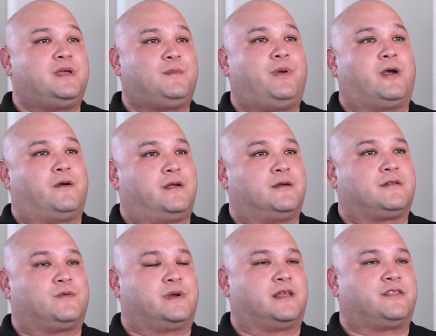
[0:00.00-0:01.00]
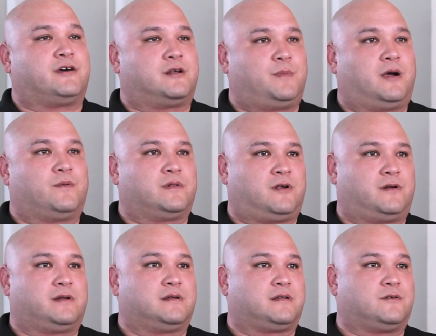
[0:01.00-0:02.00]
big barriers when I thought about
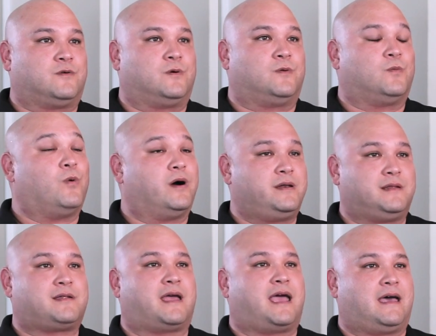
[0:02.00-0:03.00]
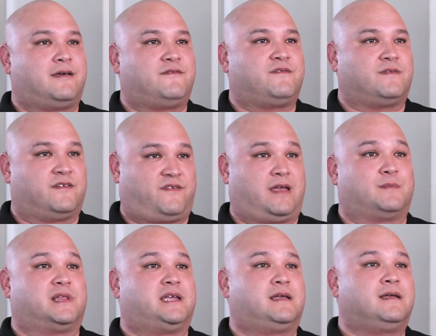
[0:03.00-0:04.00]
returning to school. One is I have a
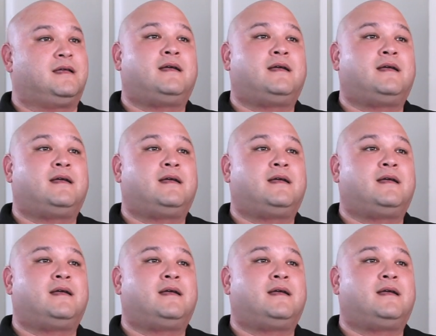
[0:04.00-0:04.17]
family,